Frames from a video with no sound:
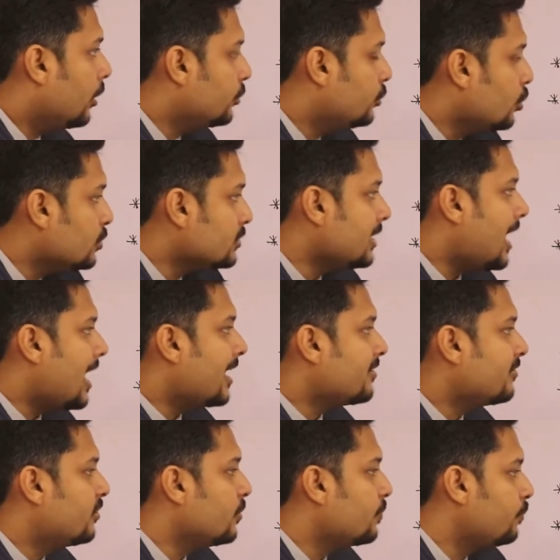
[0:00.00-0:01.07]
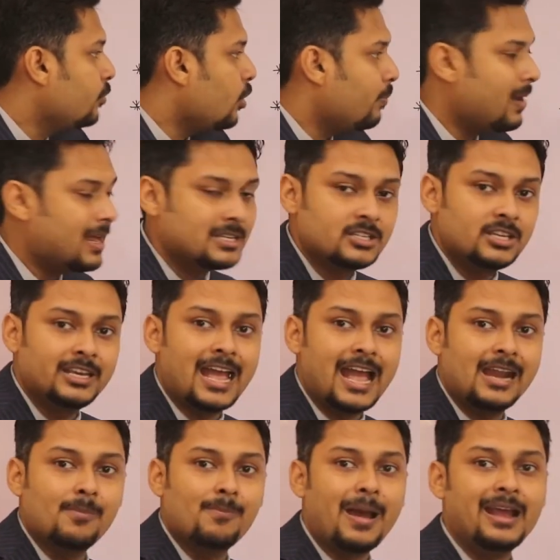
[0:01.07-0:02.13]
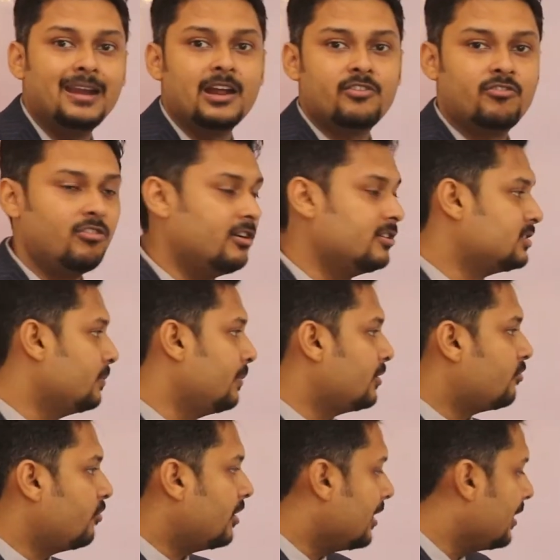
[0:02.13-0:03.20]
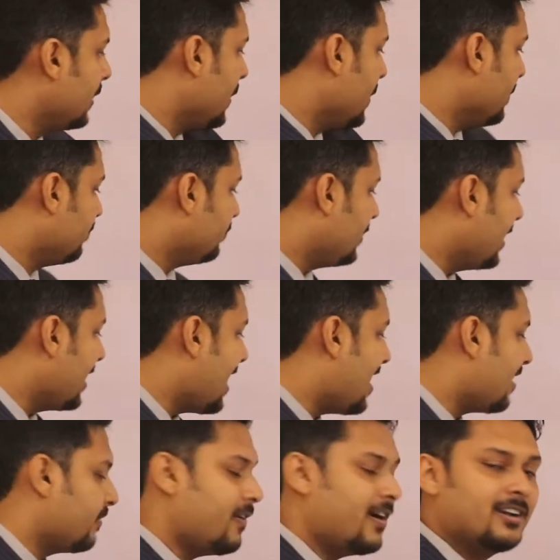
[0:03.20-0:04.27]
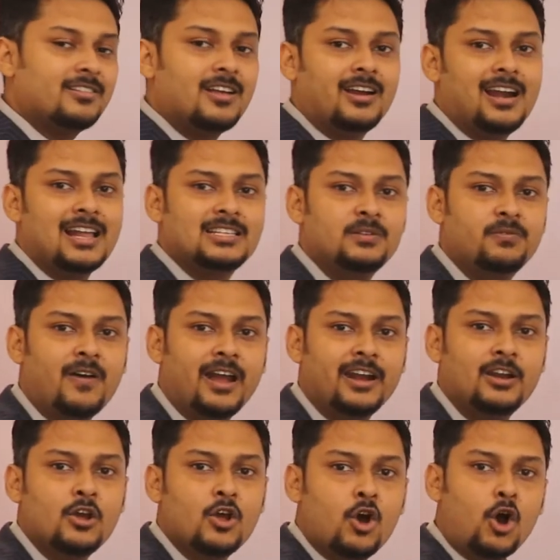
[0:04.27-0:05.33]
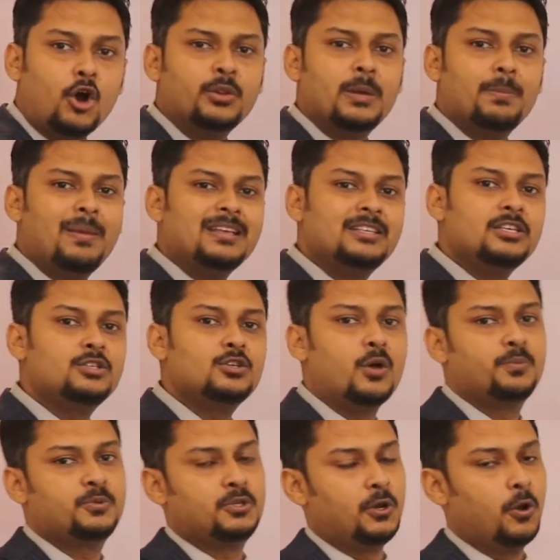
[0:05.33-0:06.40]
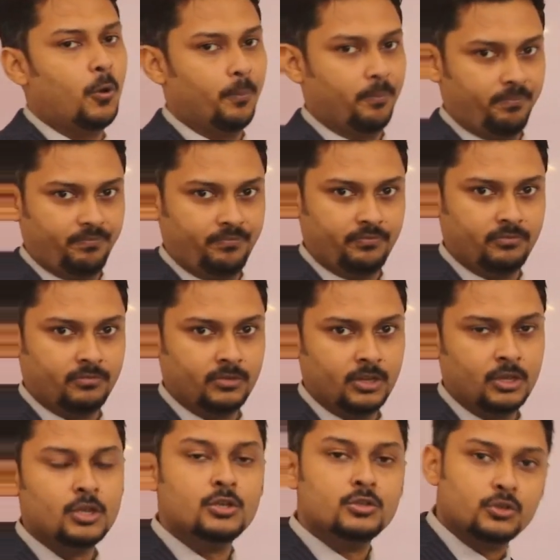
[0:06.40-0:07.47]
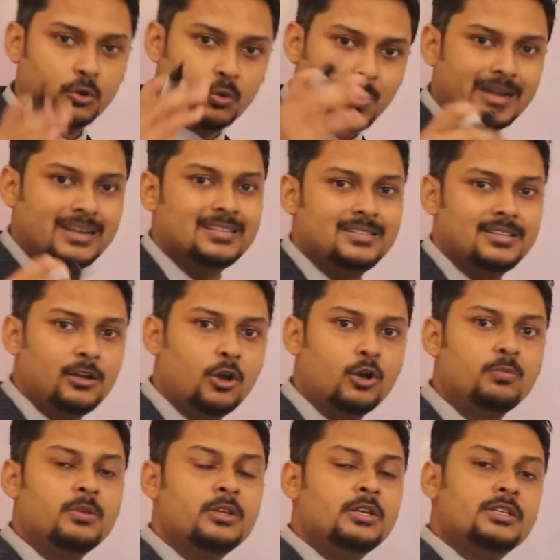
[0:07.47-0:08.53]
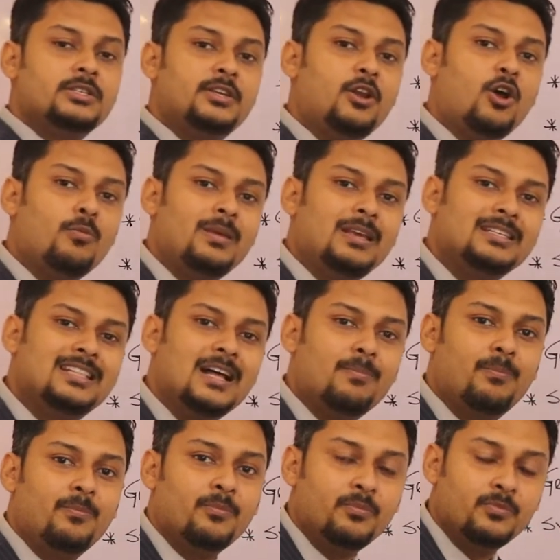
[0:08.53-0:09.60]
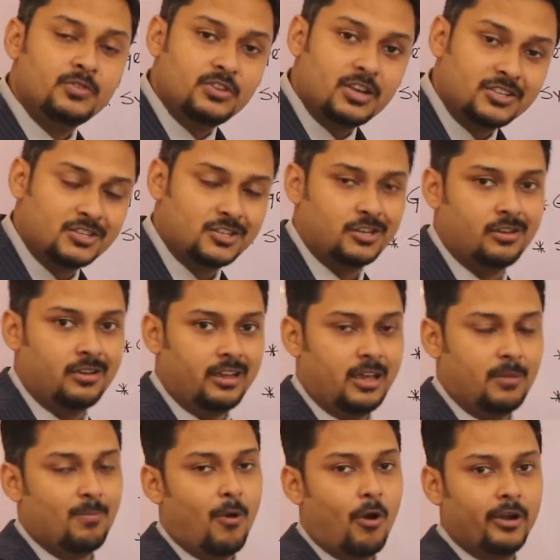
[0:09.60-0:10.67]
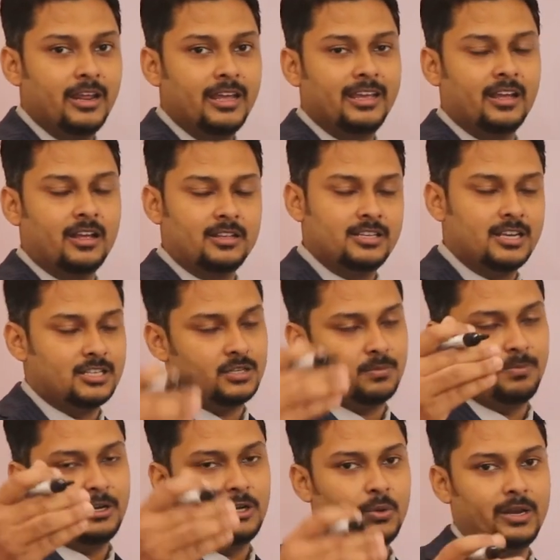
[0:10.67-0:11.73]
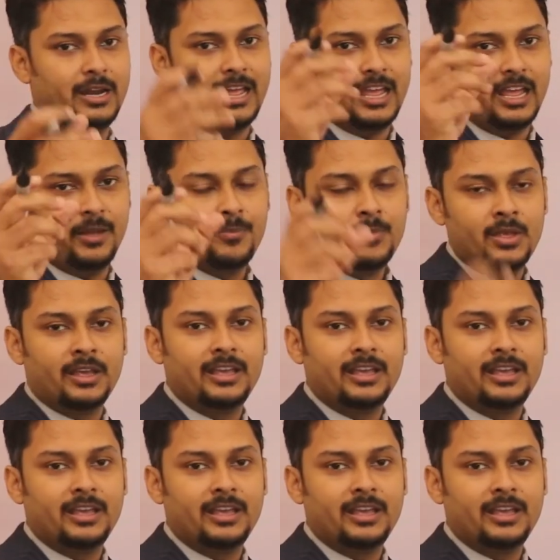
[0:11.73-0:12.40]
those are triploblastic and bilaterally symmetrical, they are further classified on the basis of coelom. So, what is coelom? Coelom is the just a body, just between a